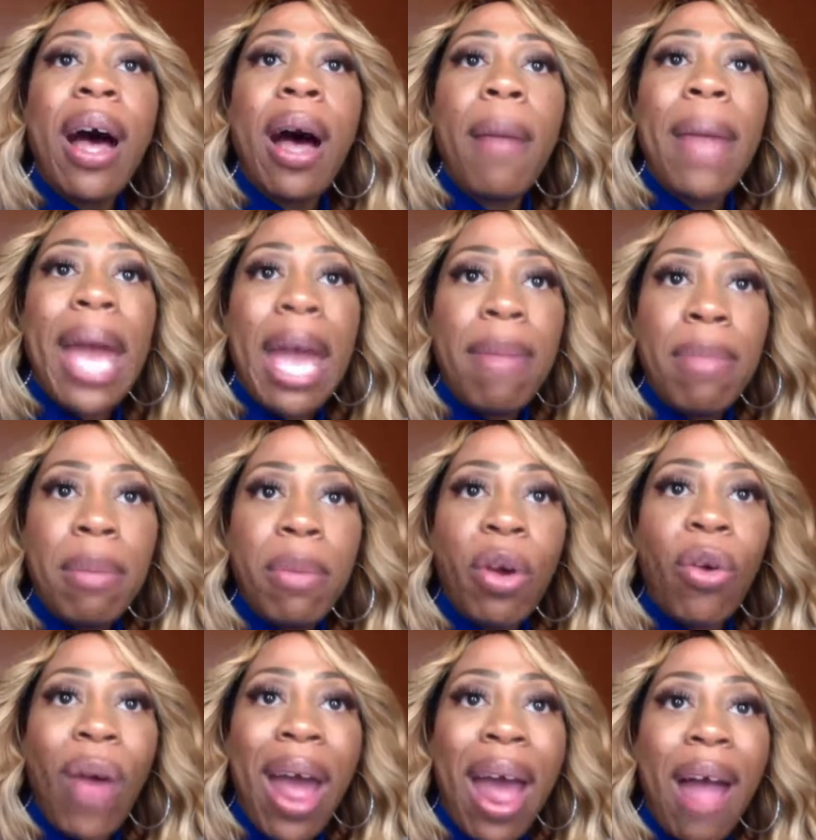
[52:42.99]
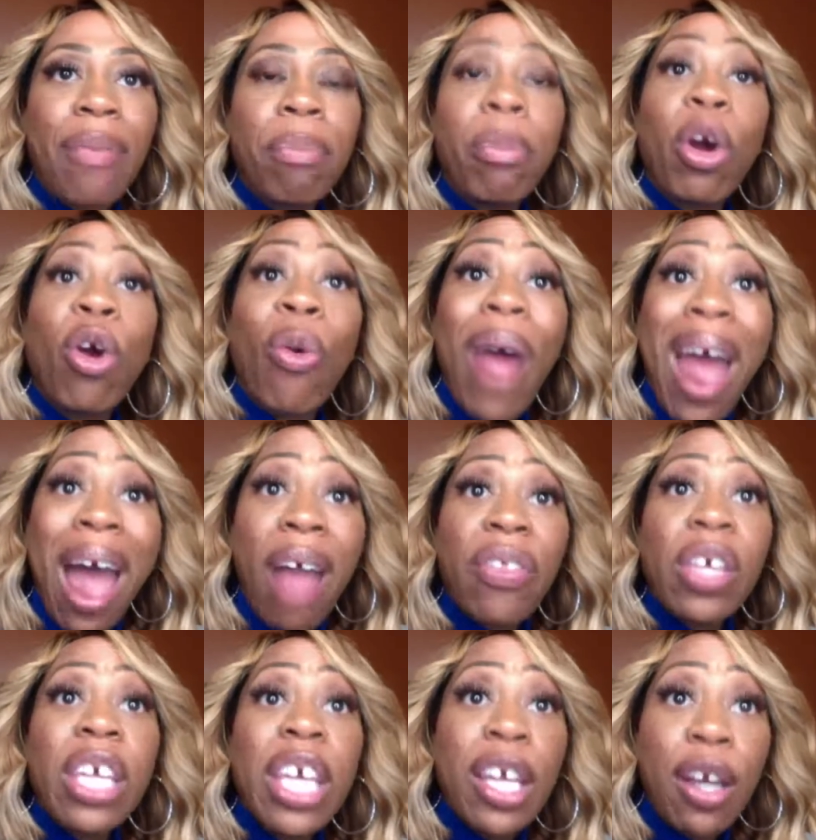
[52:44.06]
Amy McCraft.
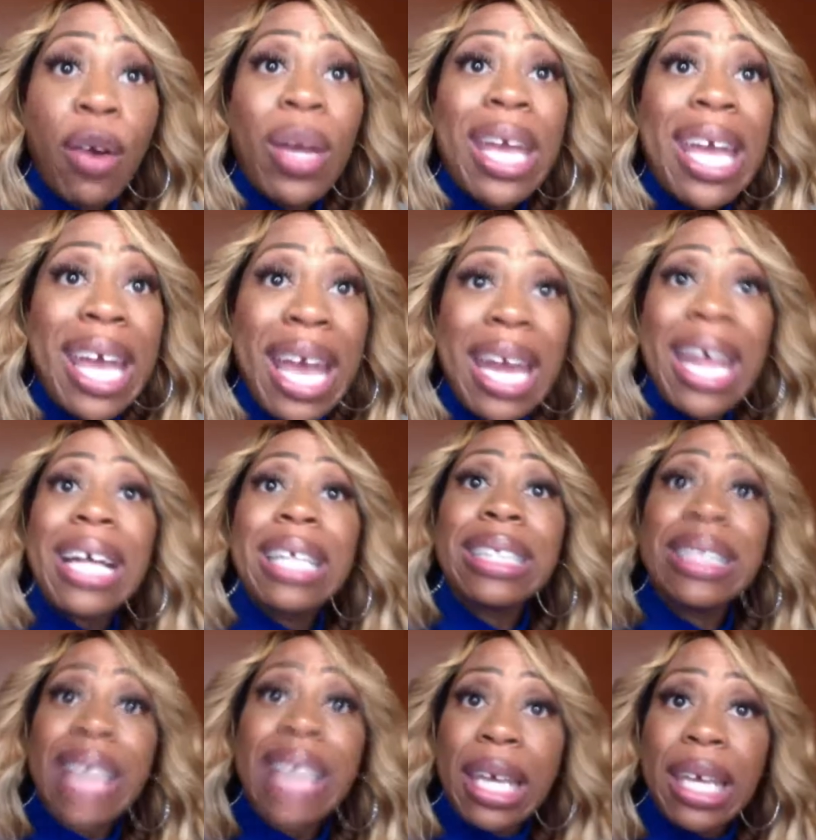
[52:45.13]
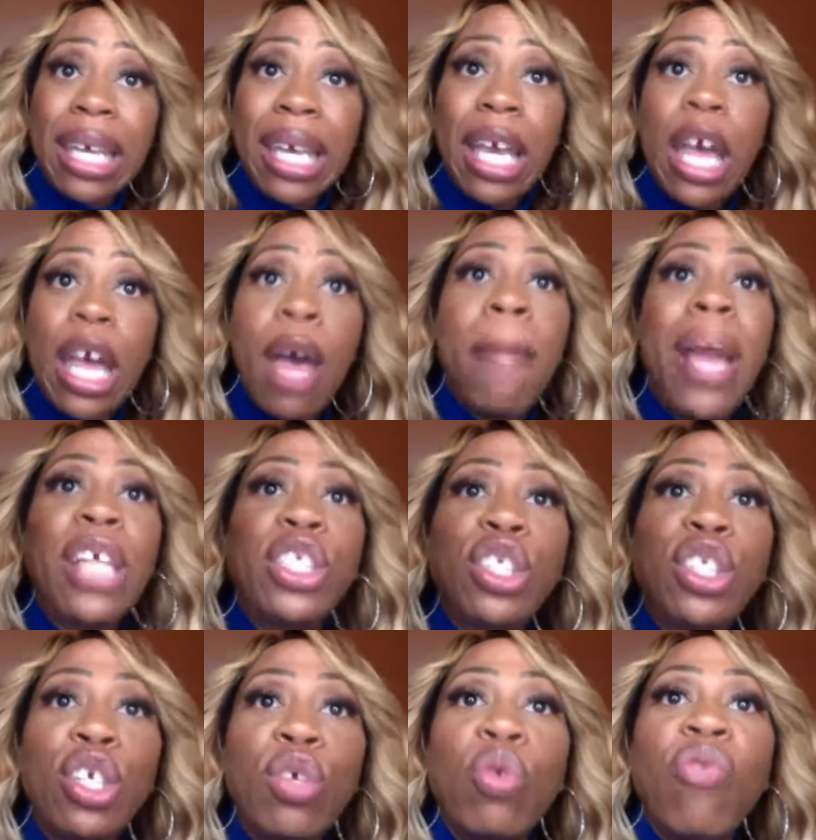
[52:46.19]
Get her in Kentucky. Make sure
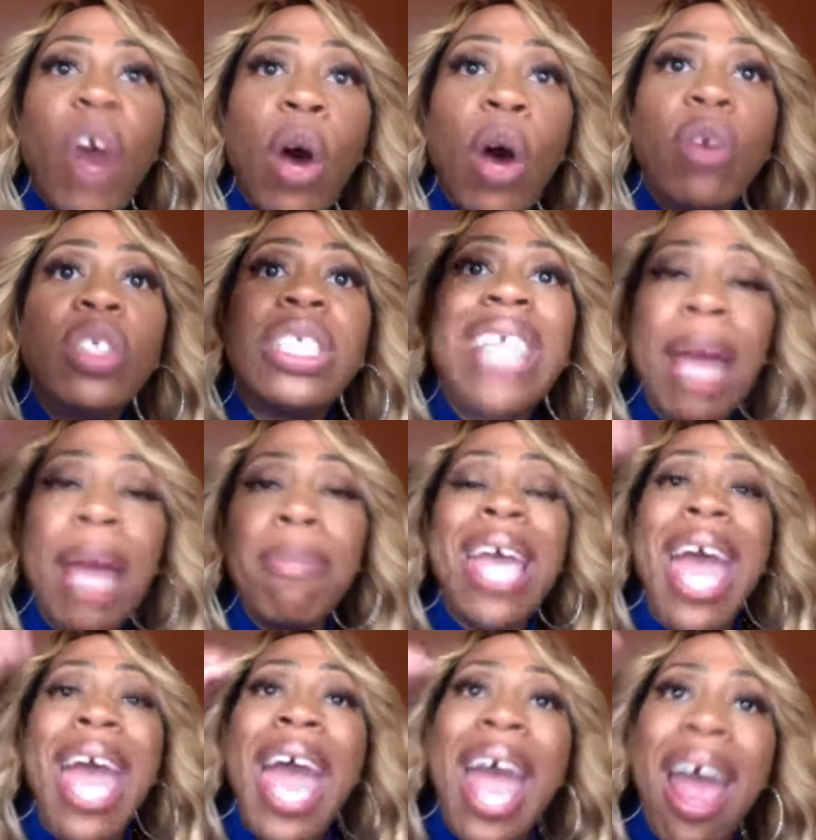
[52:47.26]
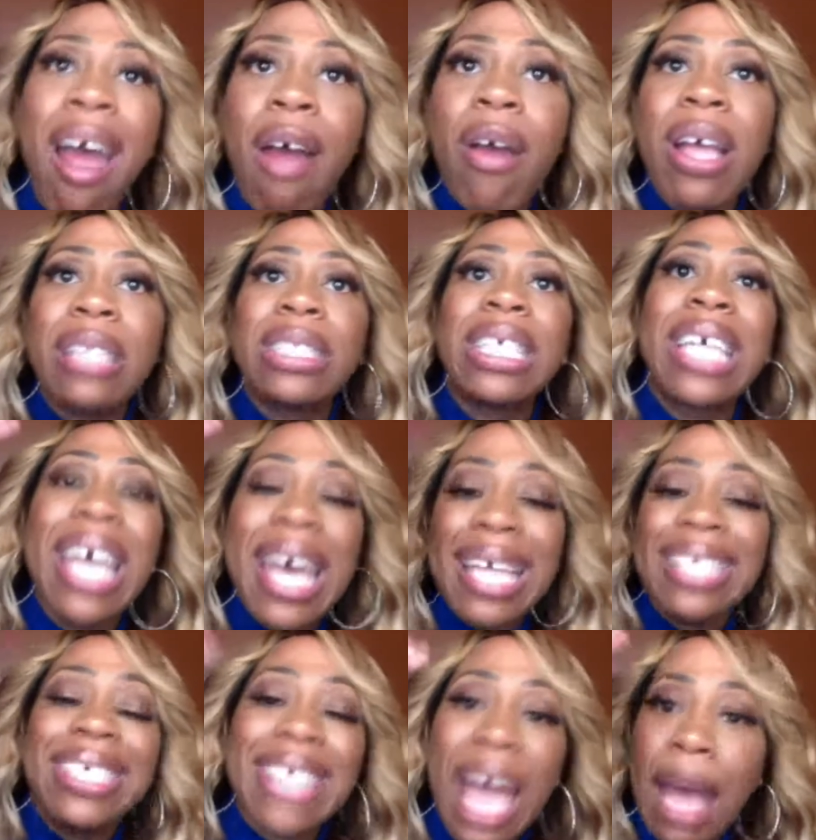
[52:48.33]
you vote. Jamie Harris. Get
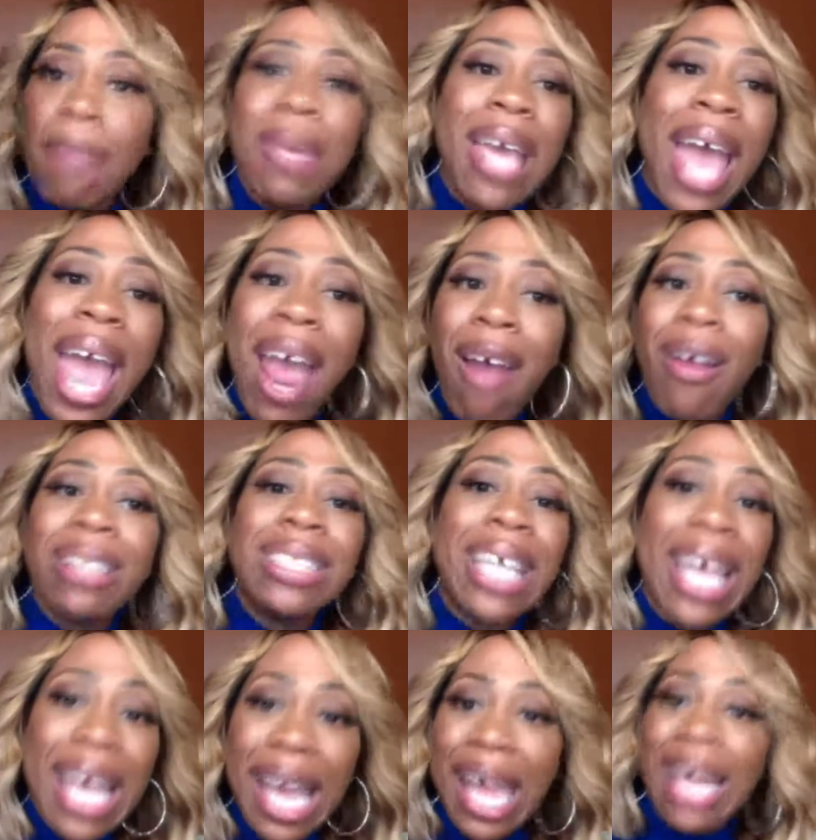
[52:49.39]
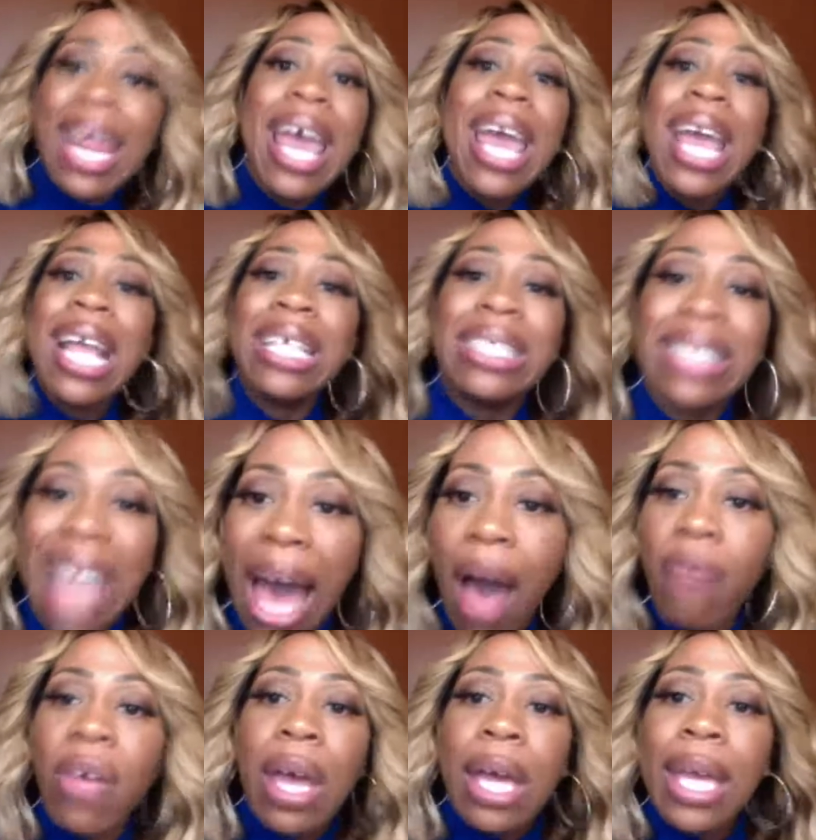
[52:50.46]
Jamie Harris in South
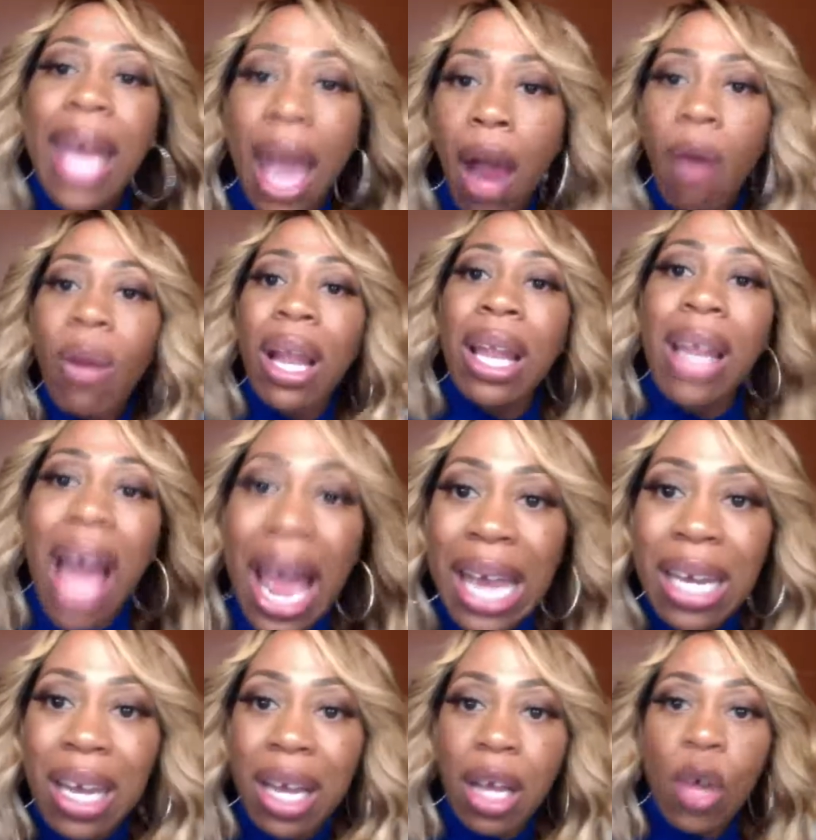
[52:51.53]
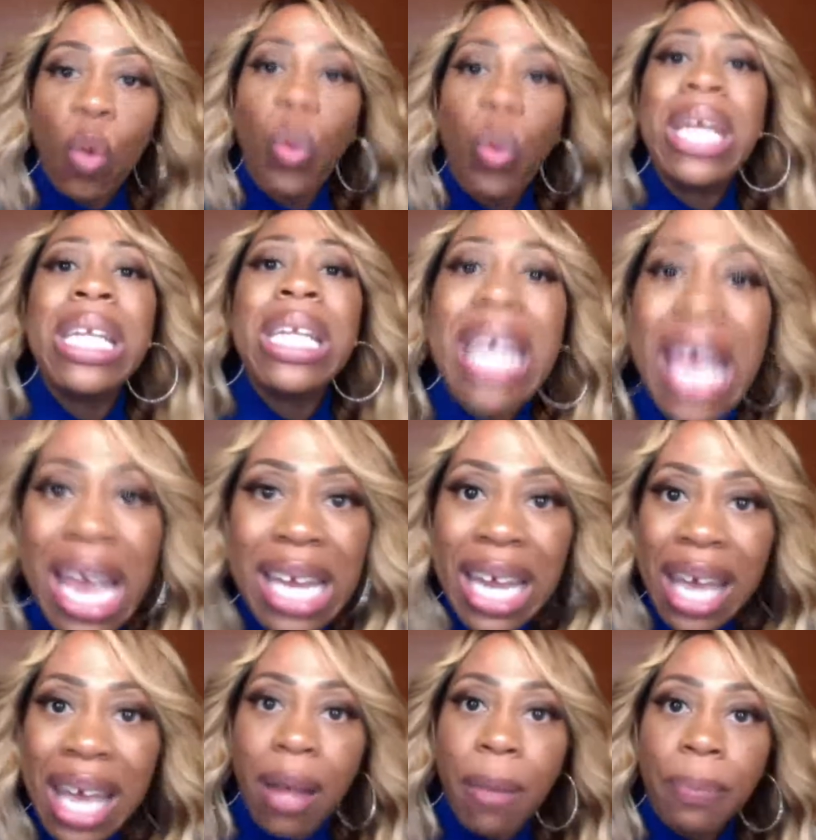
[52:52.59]
Carolina. We need
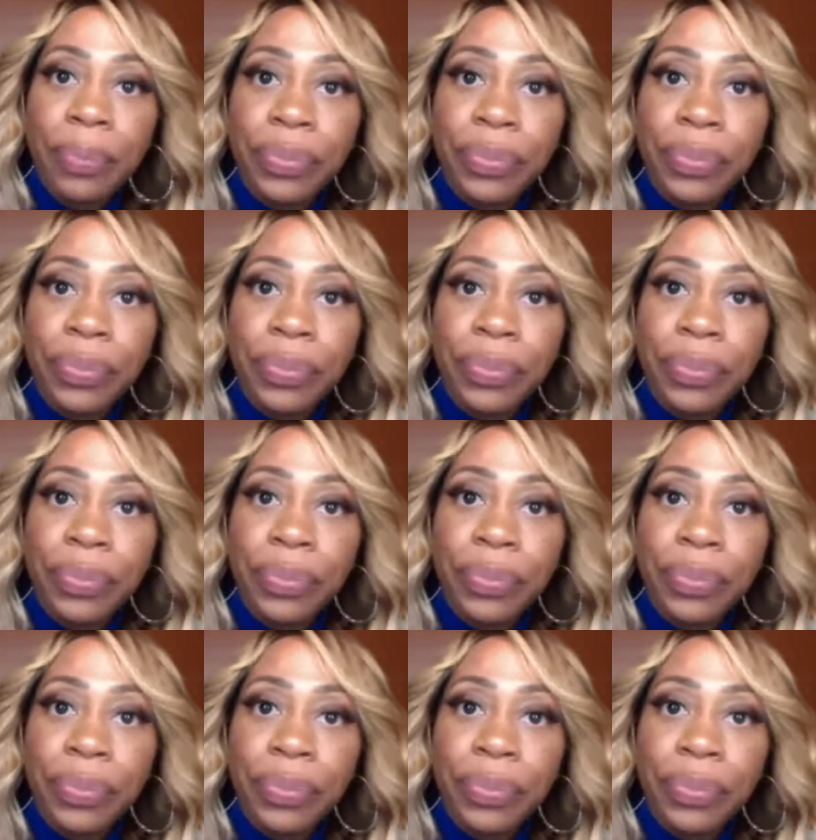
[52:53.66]
him.